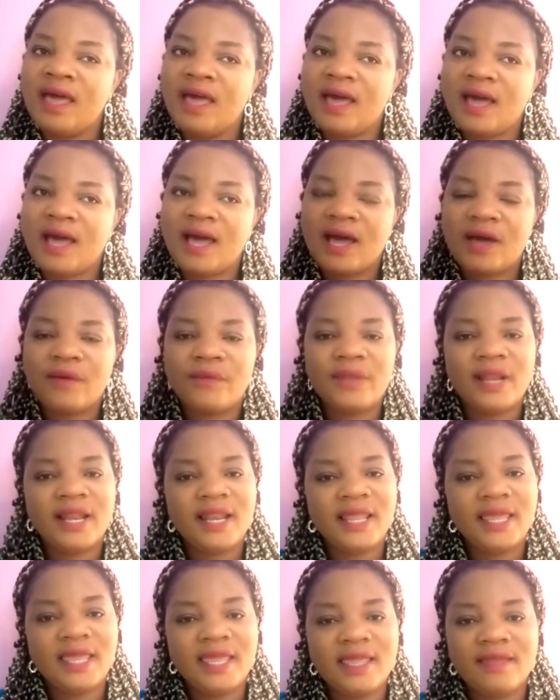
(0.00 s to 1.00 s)
how we
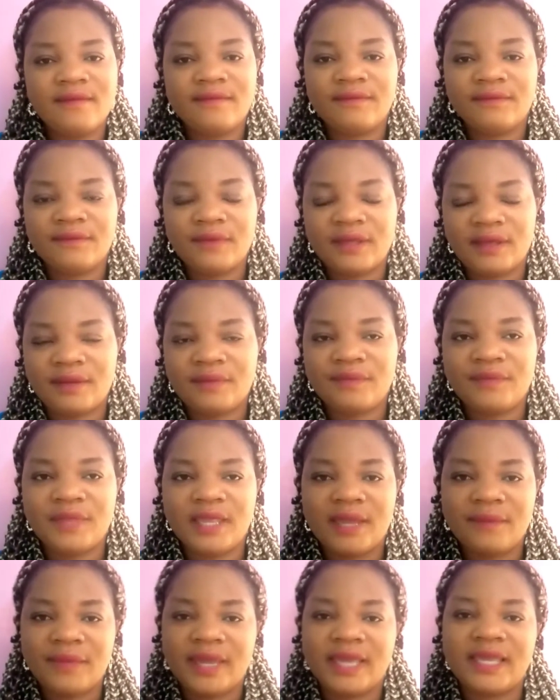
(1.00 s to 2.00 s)
live,
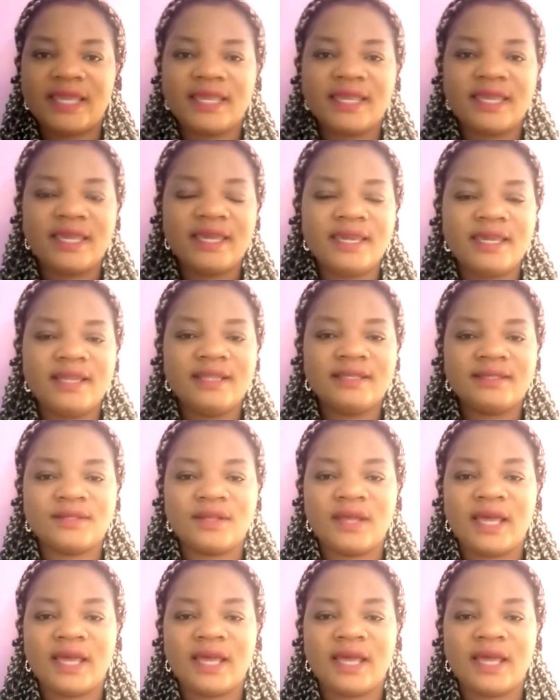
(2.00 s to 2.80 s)
me and my kids.